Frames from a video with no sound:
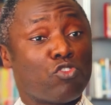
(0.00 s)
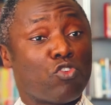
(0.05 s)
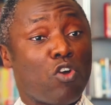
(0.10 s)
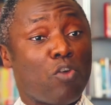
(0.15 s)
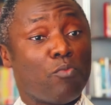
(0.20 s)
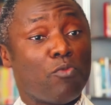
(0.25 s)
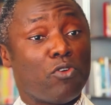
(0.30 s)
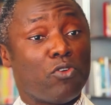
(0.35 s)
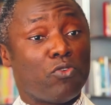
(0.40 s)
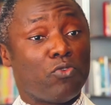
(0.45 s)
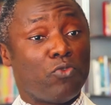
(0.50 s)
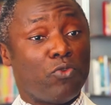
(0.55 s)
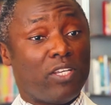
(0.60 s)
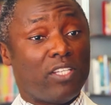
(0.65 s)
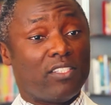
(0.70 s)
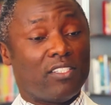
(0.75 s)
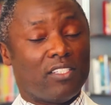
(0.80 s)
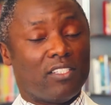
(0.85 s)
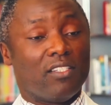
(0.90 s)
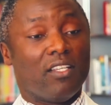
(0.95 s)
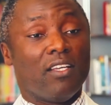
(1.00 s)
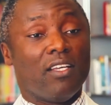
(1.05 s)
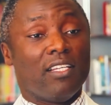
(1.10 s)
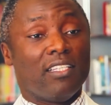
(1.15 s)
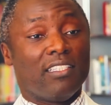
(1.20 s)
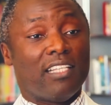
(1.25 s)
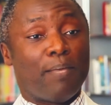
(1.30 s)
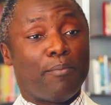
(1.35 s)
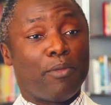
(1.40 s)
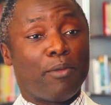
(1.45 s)
common reasons
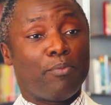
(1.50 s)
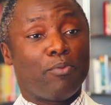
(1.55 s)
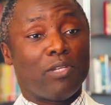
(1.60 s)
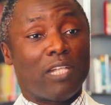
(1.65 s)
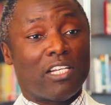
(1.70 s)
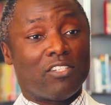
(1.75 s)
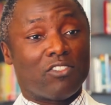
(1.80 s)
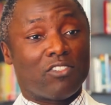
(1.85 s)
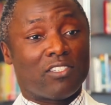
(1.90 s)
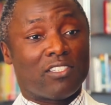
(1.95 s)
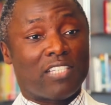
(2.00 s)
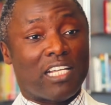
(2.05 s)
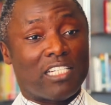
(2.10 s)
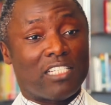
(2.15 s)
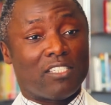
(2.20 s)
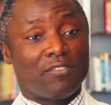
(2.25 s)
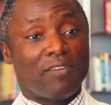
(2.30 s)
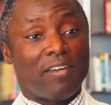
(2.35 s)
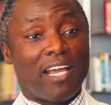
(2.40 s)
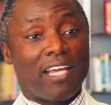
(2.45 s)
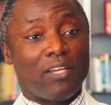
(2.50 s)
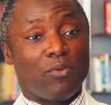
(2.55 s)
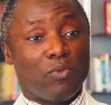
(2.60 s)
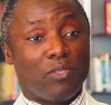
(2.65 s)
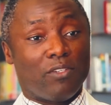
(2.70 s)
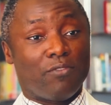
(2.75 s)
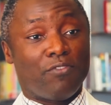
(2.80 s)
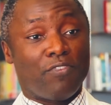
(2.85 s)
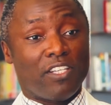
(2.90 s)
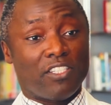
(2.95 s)
that people are not satisfied
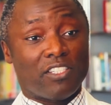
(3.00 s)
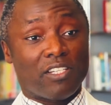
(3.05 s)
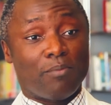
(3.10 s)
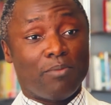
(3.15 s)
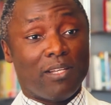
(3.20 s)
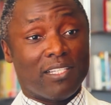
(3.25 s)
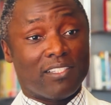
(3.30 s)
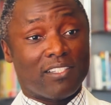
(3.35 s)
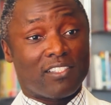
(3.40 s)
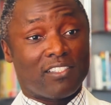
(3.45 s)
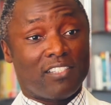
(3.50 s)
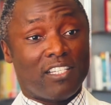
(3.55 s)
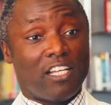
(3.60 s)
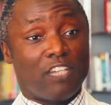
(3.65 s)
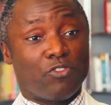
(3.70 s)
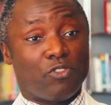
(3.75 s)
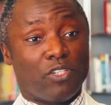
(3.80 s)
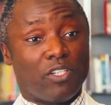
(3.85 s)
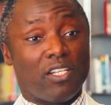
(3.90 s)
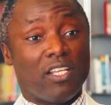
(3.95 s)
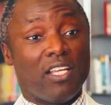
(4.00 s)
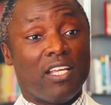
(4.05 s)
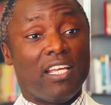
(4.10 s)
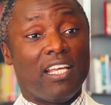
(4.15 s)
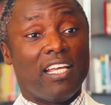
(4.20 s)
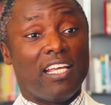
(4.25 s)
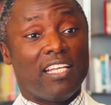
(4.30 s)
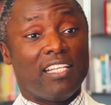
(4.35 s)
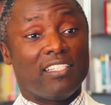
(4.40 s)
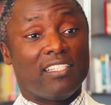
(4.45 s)
with facial plastic surgery
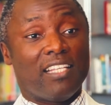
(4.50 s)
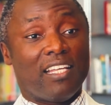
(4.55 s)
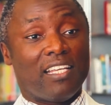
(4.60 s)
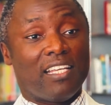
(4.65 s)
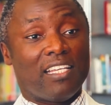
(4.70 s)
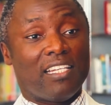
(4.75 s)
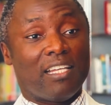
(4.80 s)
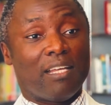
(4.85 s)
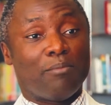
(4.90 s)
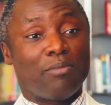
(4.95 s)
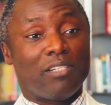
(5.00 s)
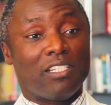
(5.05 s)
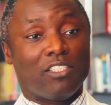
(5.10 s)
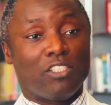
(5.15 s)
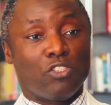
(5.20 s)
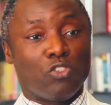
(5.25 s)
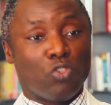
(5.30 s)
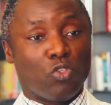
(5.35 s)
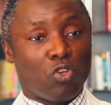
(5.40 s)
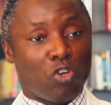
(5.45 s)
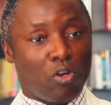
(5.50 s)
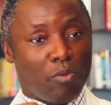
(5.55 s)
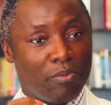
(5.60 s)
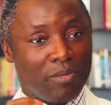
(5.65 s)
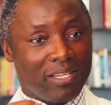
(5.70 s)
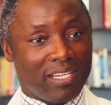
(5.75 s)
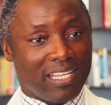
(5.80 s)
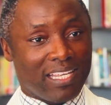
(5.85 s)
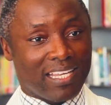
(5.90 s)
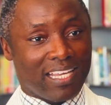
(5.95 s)
is their inability to
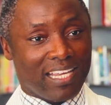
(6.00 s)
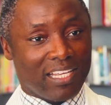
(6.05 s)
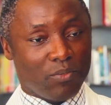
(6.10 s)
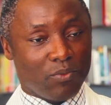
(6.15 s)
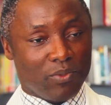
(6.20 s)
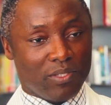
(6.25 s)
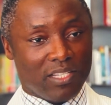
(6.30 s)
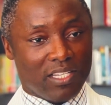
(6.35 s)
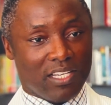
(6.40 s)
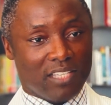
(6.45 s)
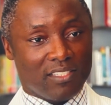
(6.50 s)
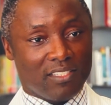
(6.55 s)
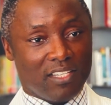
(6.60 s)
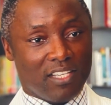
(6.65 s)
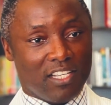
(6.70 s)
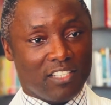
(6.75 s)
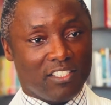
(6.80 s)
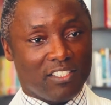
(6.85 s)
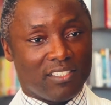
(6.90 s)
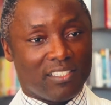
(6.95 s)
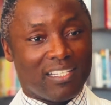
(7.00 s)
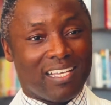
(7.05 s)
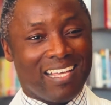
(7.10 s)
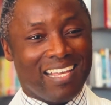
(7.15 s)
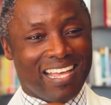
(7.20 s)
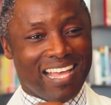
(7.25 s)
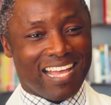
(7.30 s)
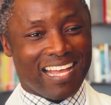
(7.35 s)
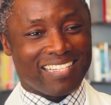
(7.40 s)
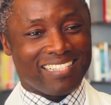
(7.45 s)
communicate with their surgeons
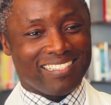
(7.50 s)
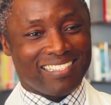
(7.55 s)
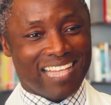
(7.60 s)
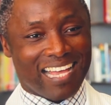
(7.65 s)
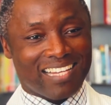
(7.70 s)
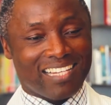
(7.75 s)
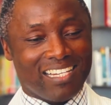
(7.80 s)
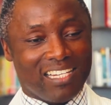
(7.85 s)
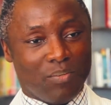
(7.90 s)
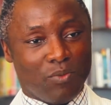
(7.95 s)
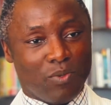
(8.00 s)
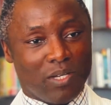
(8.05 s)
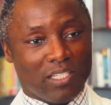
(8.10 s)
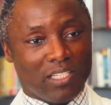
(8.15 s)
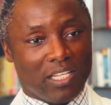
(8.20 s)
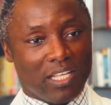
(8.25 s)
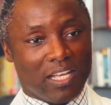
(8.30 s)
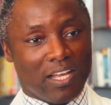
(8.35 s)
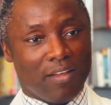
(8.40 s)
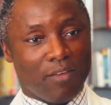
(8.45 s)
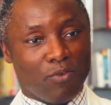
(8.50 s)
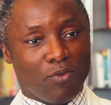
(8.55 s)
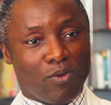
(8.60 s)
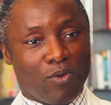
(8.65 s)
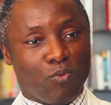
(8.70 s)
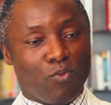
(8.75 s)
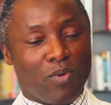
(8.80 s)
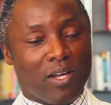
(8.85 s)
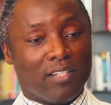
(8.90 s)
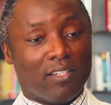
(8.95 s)
exactly what they
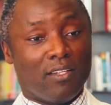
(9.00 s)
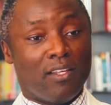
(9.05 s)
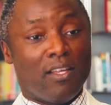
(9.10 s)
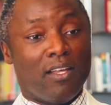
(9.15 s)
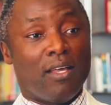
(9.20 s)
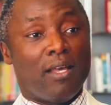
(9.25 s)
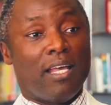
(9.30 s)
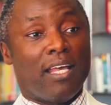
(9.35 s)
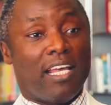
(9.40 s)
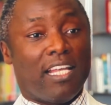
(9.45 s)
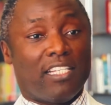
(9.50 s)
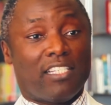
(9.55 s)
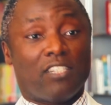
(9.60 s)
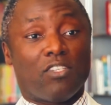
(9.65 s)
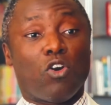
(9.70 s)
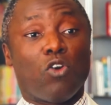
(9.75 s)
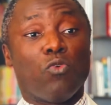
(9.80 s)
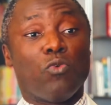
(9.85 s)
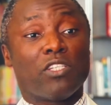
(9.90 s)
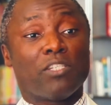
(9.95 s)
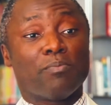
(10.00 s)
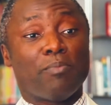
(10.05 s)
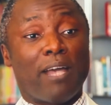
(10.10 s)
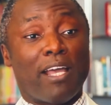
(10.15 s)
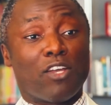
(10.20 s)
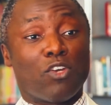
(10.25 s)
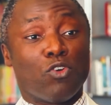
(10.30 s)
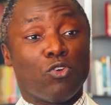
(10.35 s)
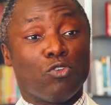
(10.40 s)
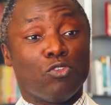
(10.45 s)
want. It's always
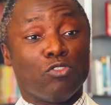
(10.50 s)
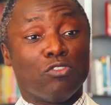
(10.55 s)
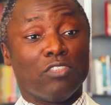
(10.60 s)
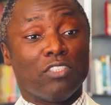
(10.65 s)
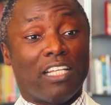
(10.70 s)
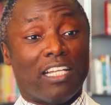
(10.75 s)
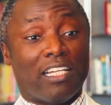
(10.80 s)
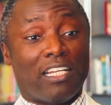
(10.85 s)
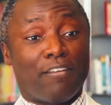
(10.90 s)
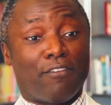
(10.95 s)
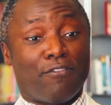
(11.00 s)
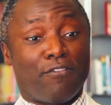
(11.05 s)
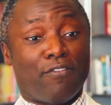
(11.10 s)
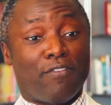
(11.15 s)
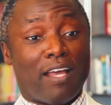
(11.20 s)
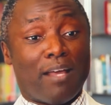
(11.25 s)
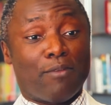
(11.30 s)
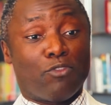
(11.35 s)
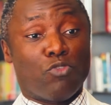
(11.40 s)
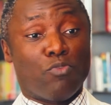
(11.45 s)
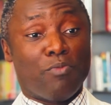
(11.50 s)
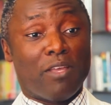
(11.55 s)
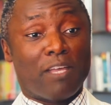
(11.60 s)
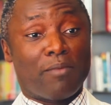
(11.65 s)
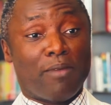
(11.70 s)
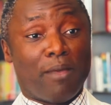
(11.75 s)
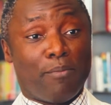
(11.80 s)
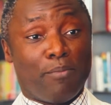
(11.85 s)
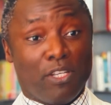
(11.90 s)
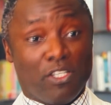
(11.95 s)
my goal that if to make
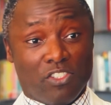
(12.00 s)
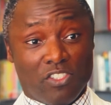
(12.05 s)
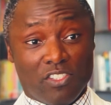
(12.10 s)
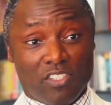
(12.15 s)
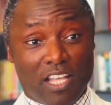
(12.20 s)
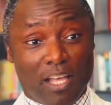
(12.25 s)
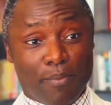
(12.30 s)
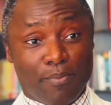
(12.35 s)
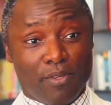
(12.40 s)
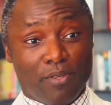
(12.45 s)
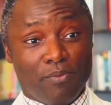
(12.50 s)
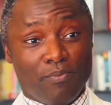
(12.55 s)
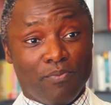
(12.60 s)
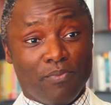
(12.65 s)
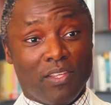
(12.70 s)
my patients happy,